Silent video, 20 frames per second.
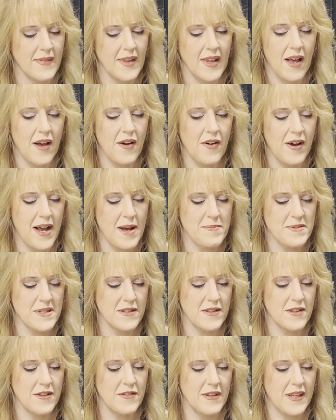Oh,
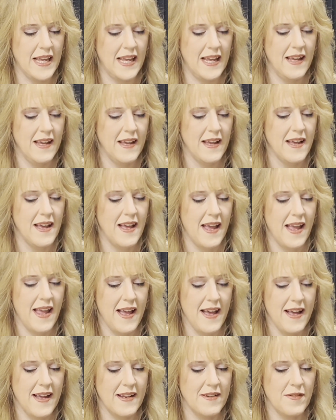absolutely.
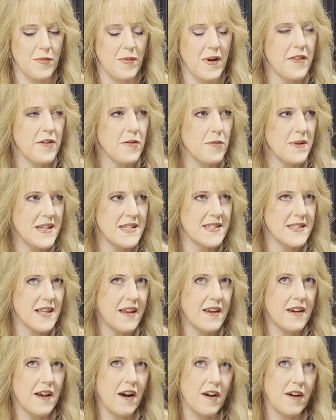And whether we
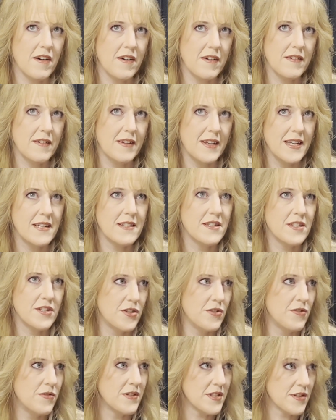send our kids
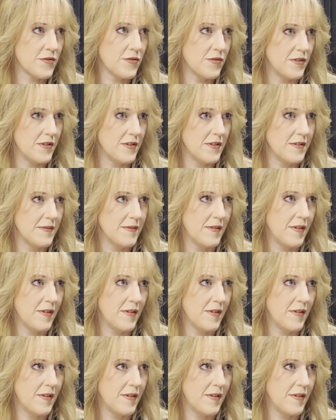to a school